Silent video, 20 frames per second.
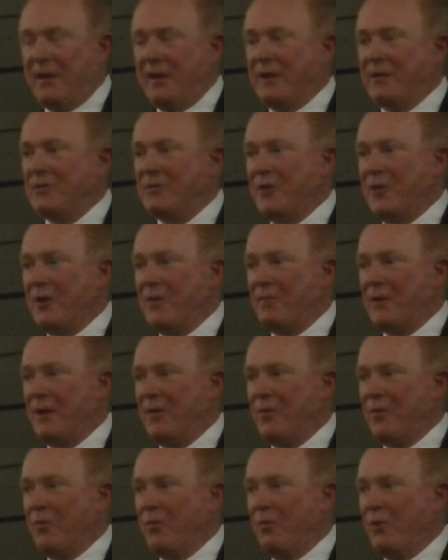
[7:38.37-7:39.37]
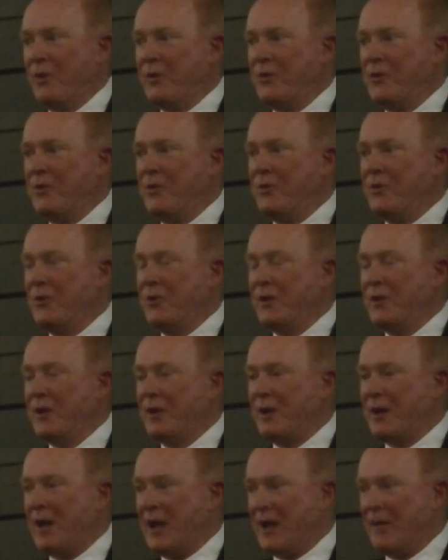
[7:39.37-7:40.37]
and it's all about what you can
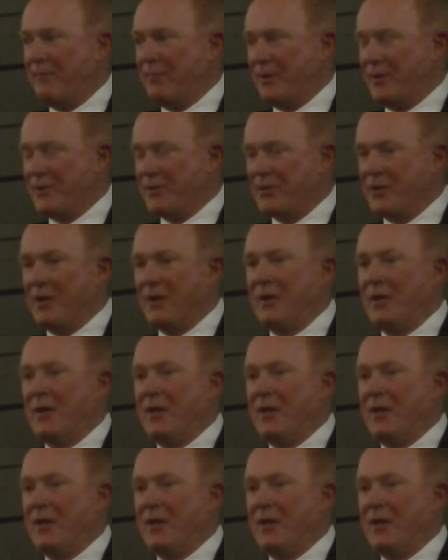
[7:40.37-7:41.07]
accomplish.